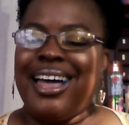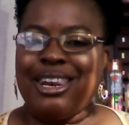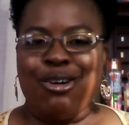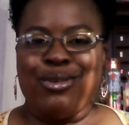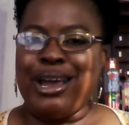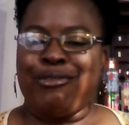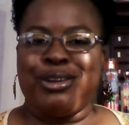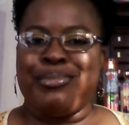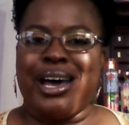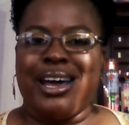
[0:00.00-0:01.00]
Hello
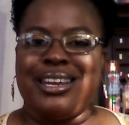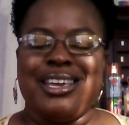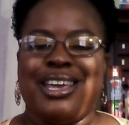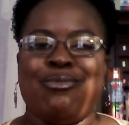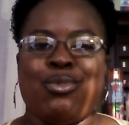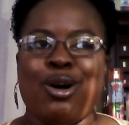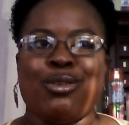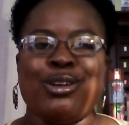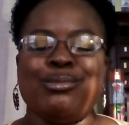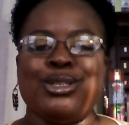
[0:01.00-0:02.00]
everybody and
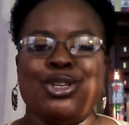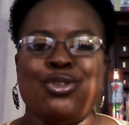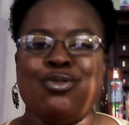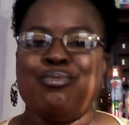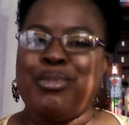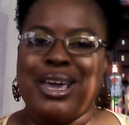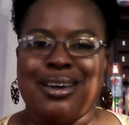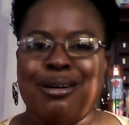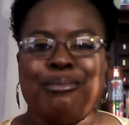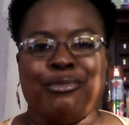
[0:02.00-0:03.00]
welcome to
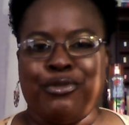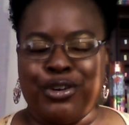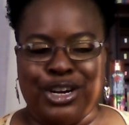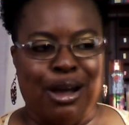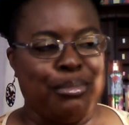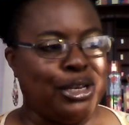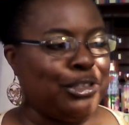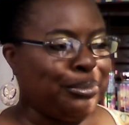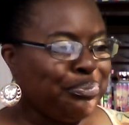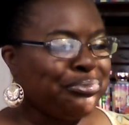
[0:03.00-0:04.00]
Makeup for
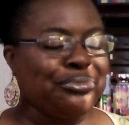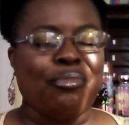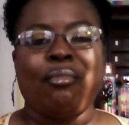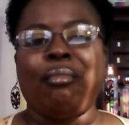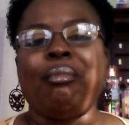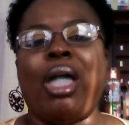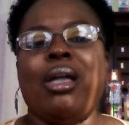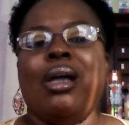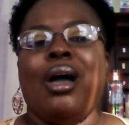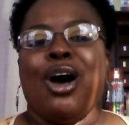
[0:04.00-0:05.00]
Dummies.
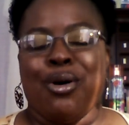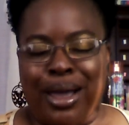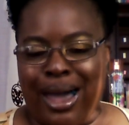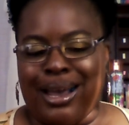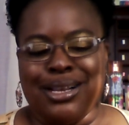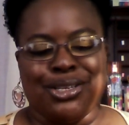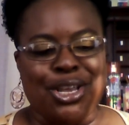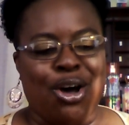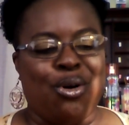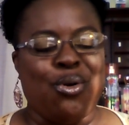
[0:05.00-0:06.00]
Okay,
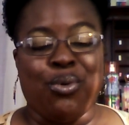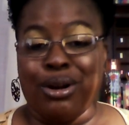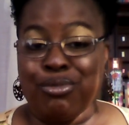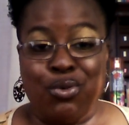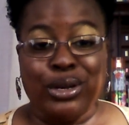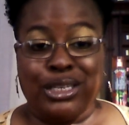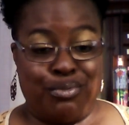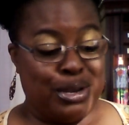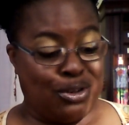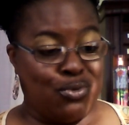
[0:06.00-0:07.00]
so what I'm going
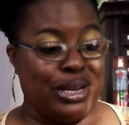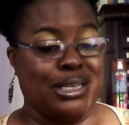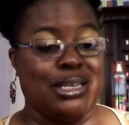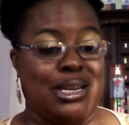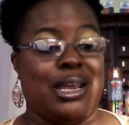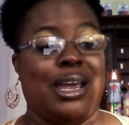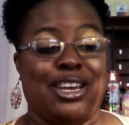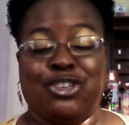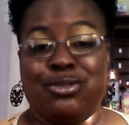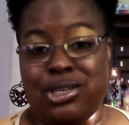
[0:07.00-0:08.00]
to be doing
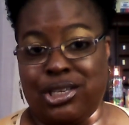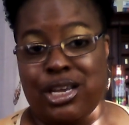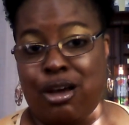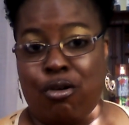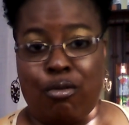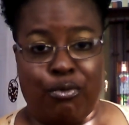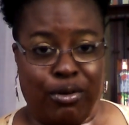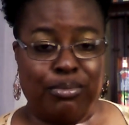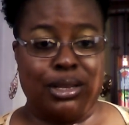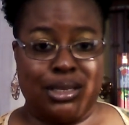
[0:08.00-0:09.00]
today, as you can tell
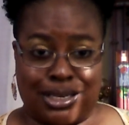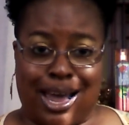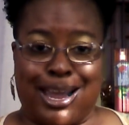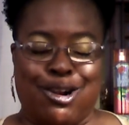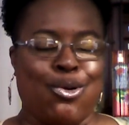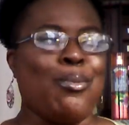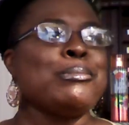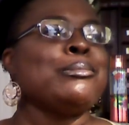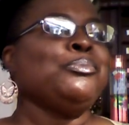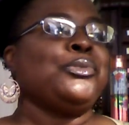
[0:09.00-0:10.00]
from the title,
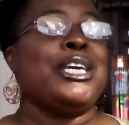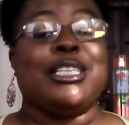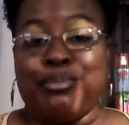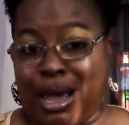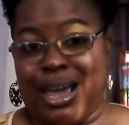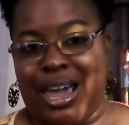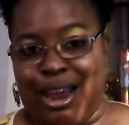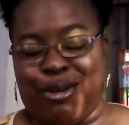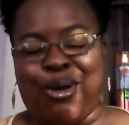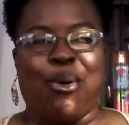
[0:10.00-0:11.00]
is my
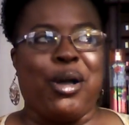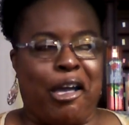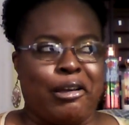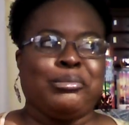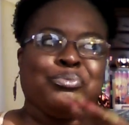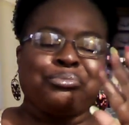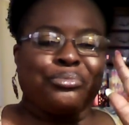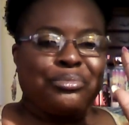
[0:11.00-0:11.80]
hair, okay?